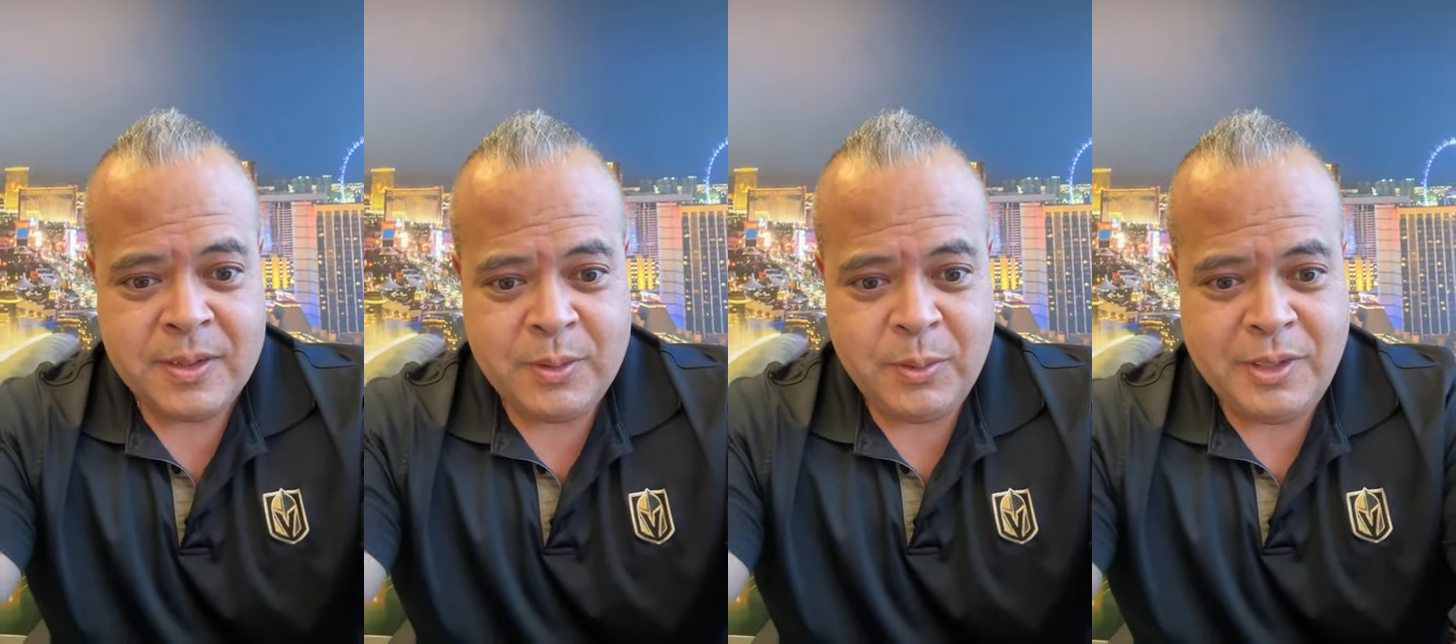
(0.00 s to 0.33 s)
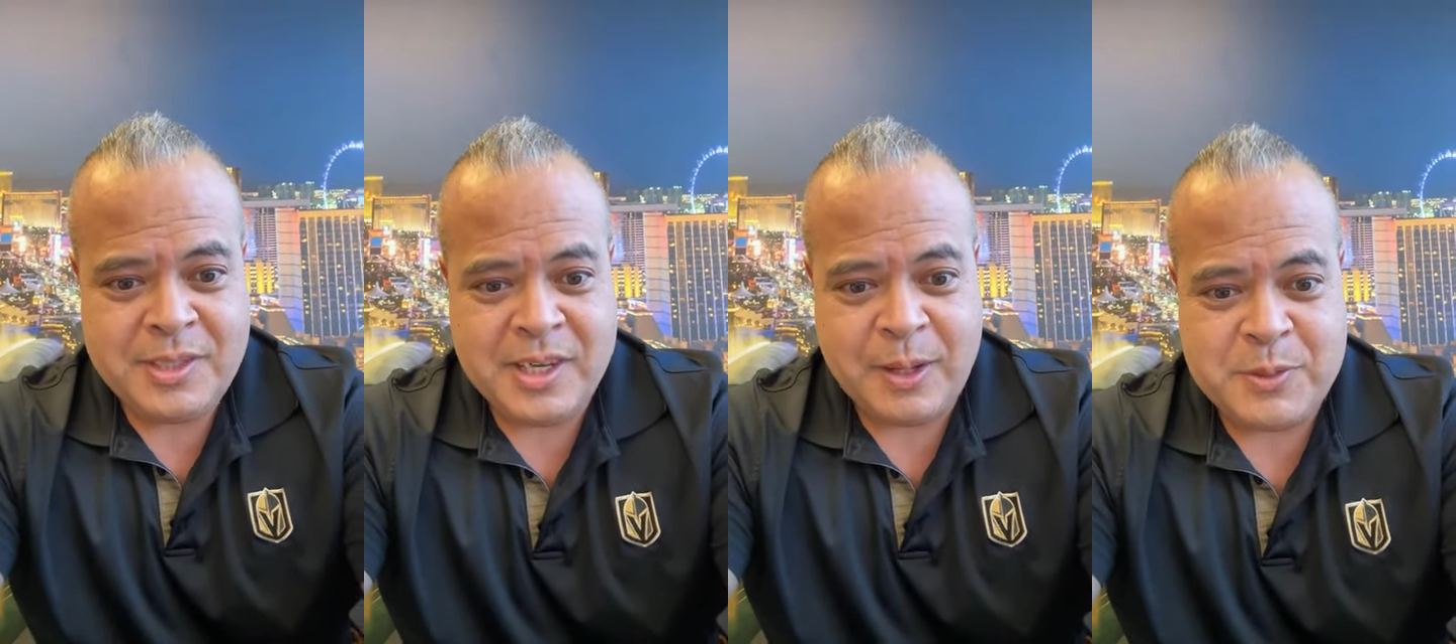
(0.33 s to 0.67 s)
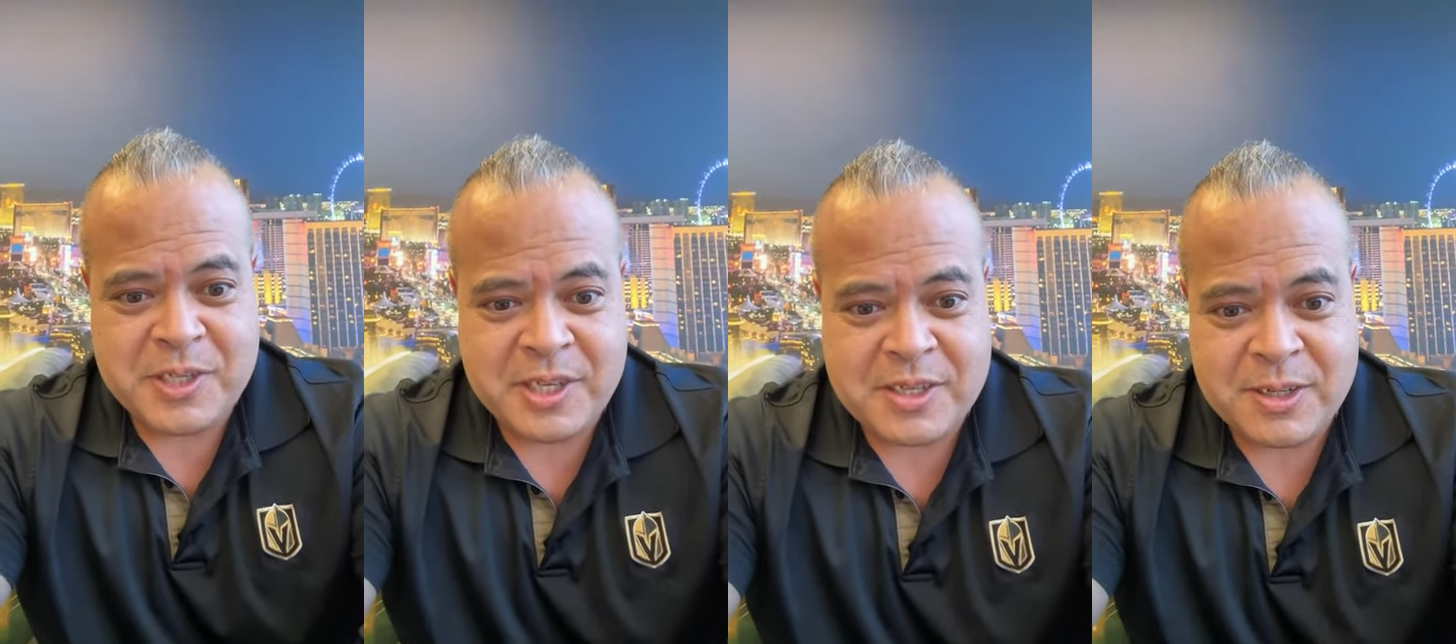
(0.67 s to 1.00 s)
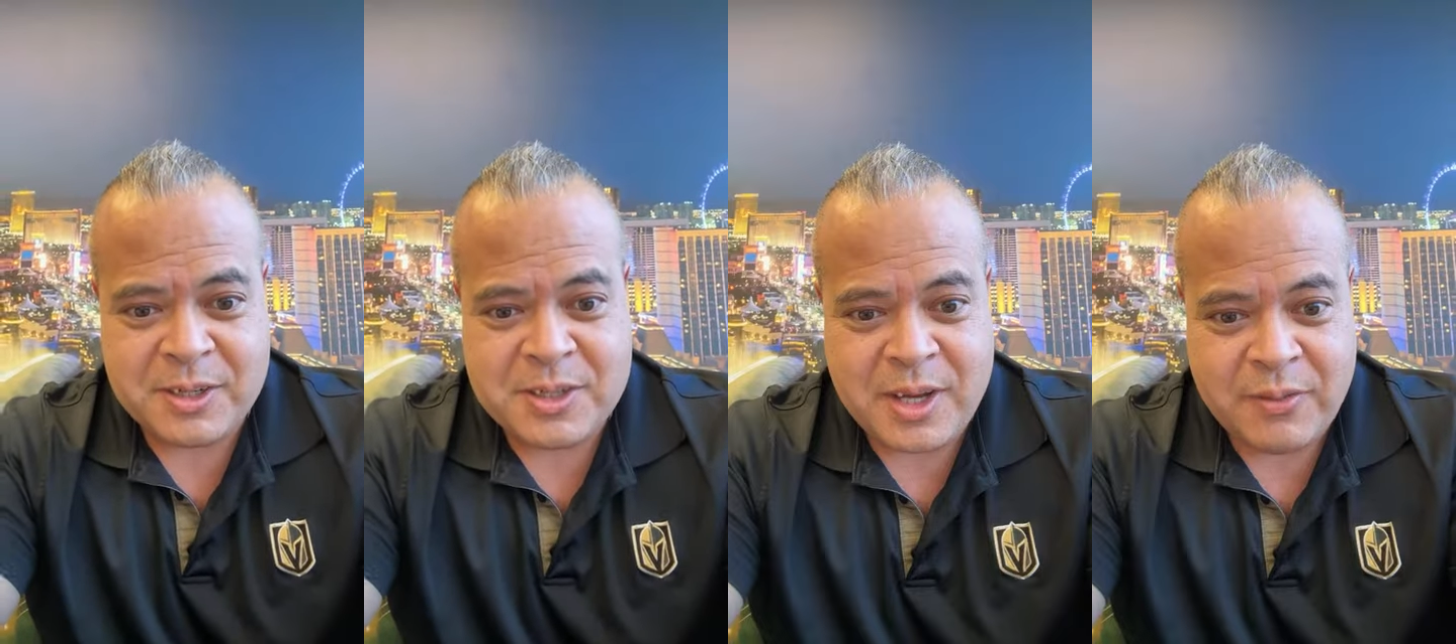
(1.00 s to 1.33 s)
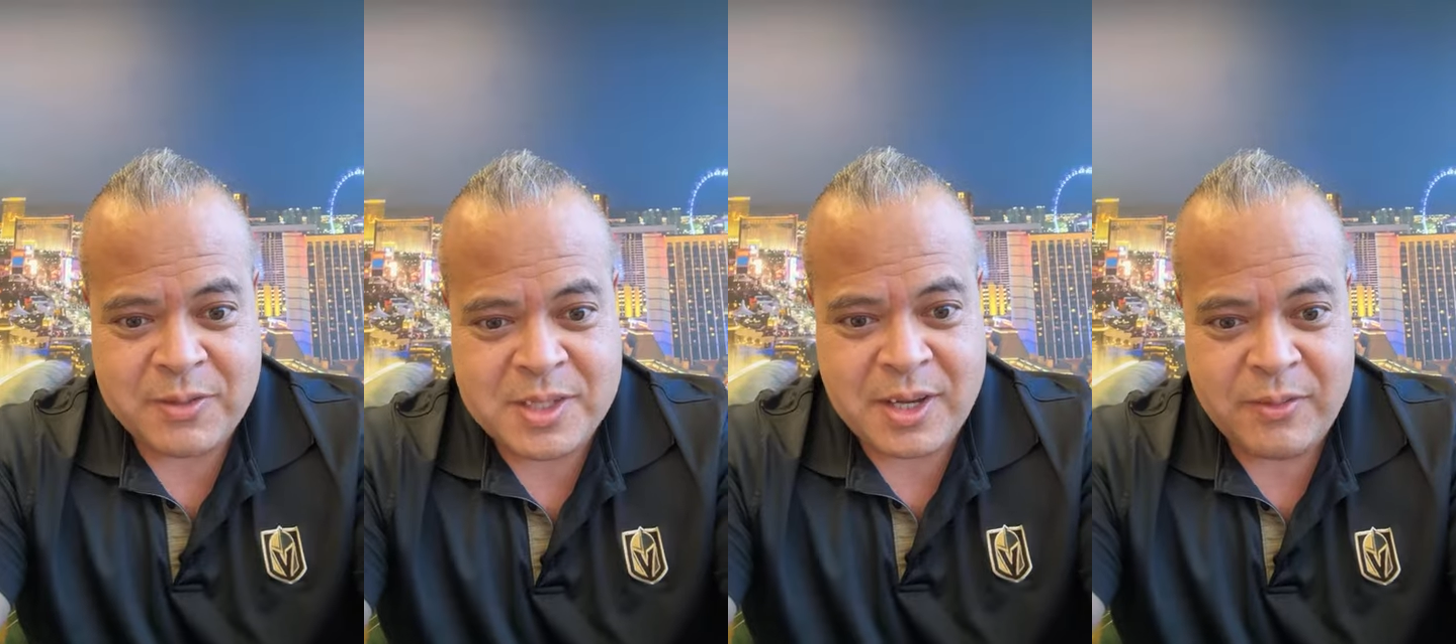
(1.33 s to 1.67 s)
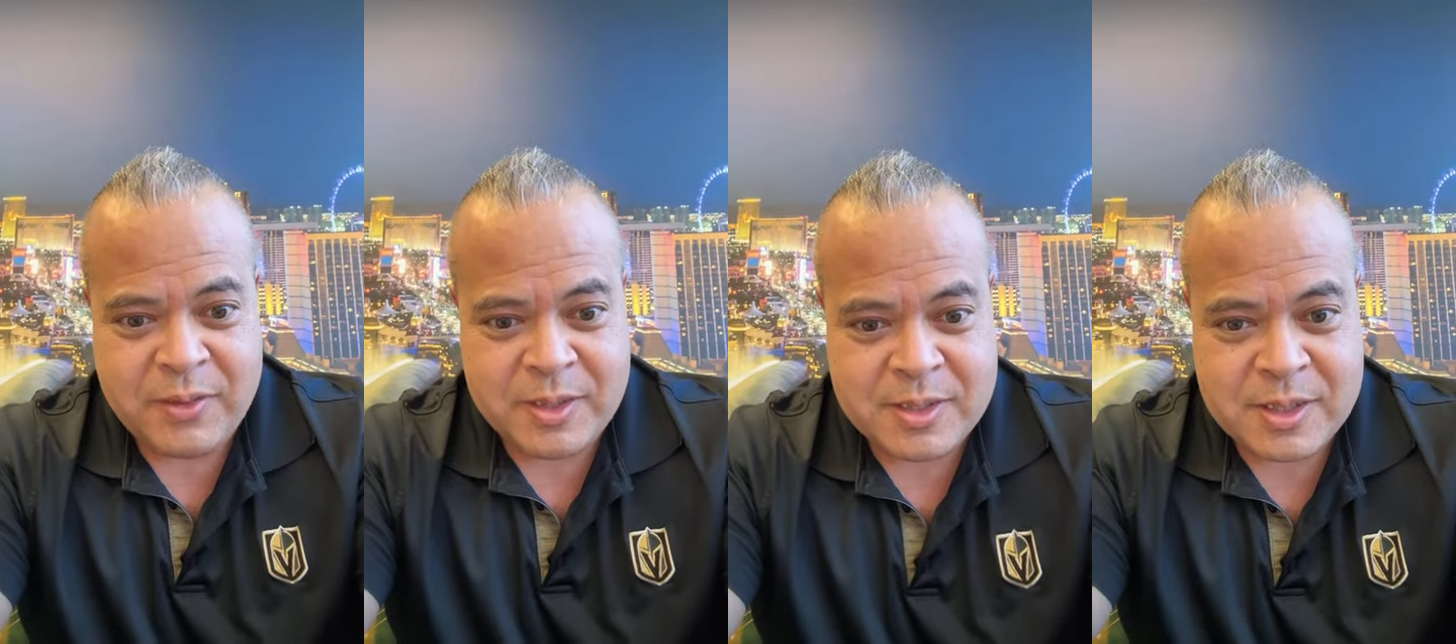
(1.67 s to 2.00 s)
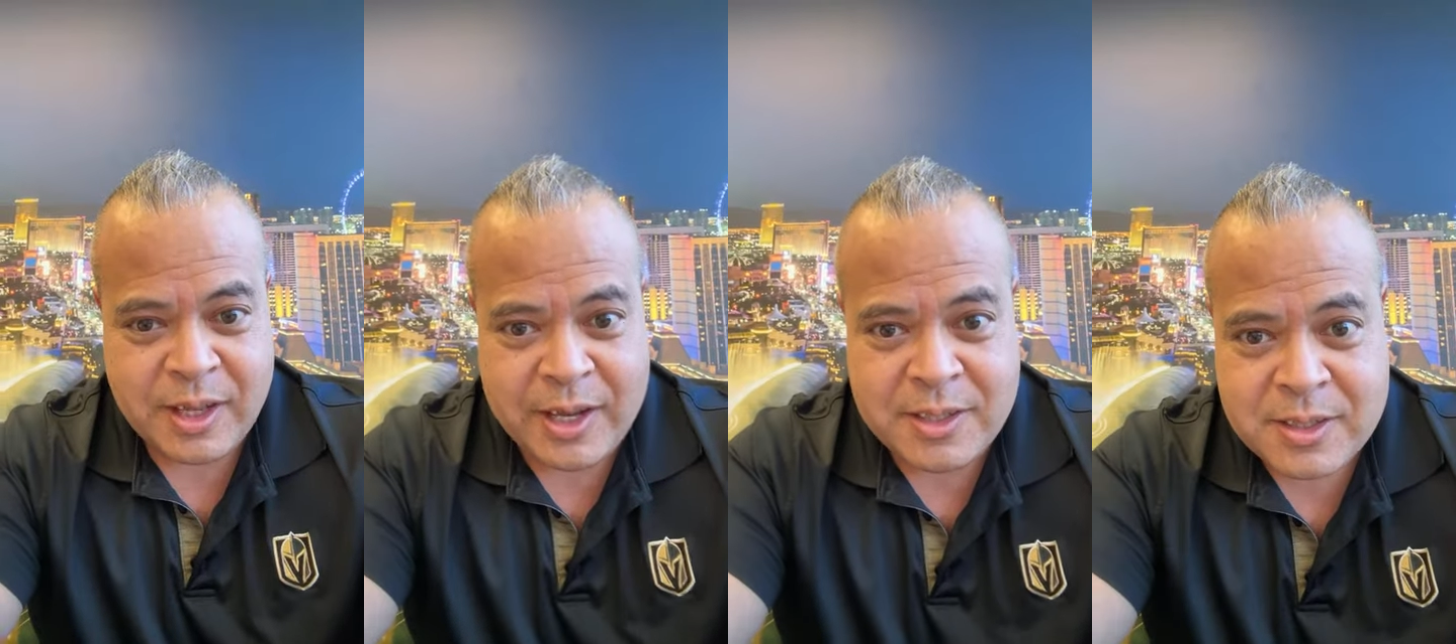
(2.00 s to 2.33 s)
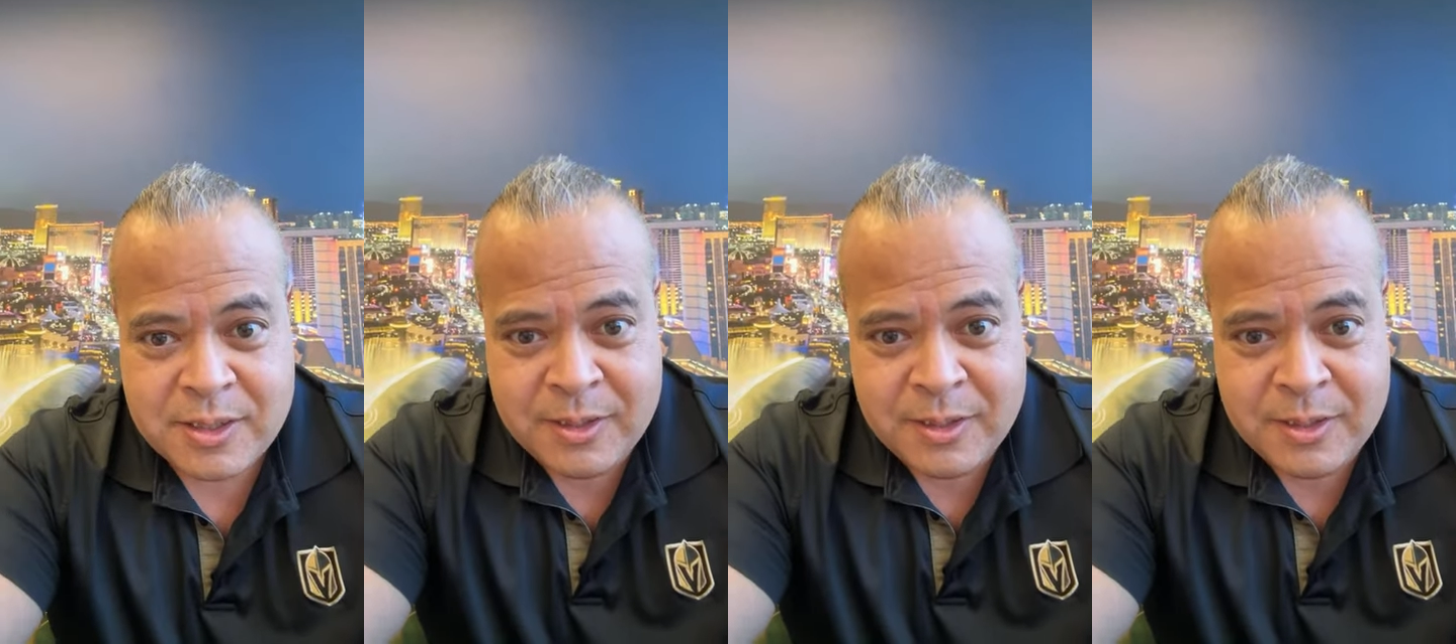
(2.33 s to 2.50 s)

What's up, sister seven seven slots?